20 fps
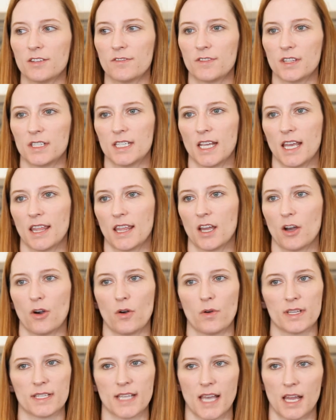of the day, they
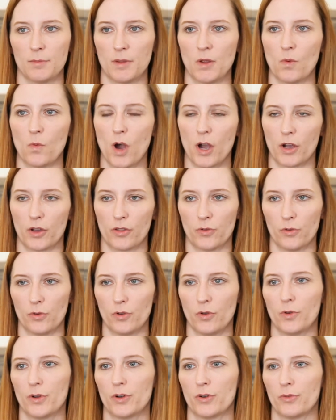always had me walk
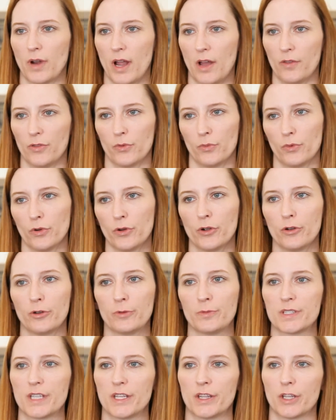through and around the
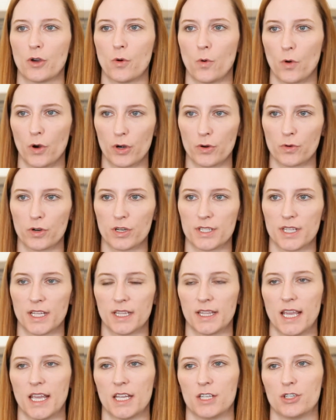rooms and the corridors
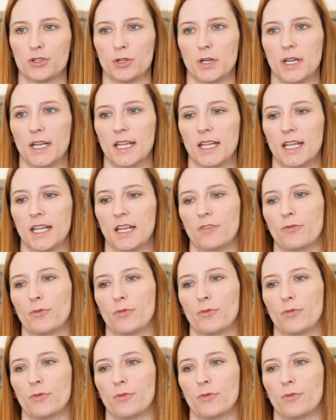that they had treated.